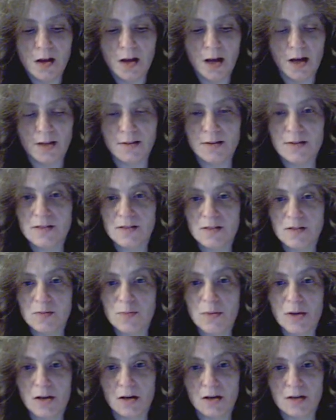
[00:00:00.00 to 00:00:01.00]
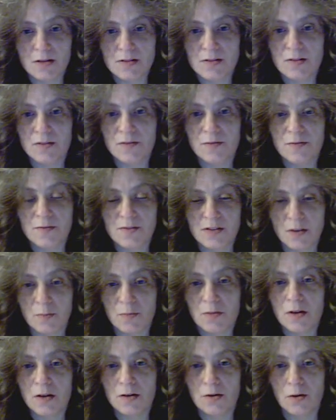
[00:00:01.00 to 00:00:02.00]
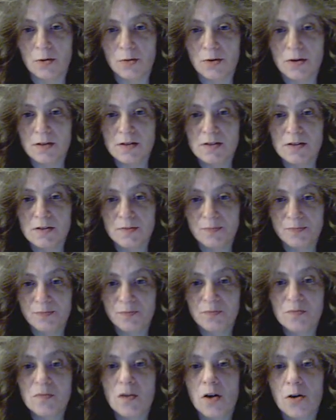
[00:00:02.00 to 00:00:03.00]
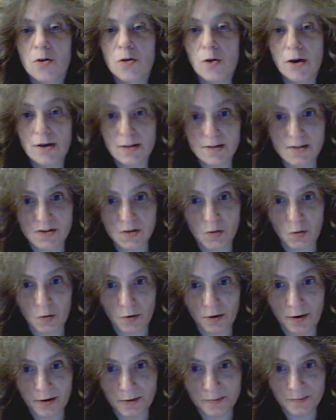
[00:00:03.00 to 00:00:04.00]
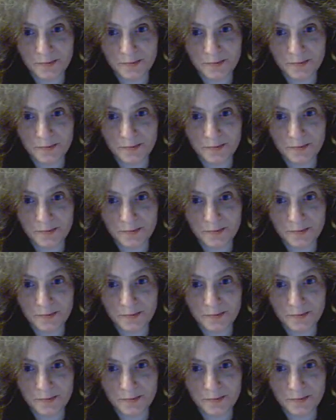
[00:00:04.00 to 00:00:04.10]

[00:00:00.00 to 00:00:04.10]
And this is because of something known as credit scoring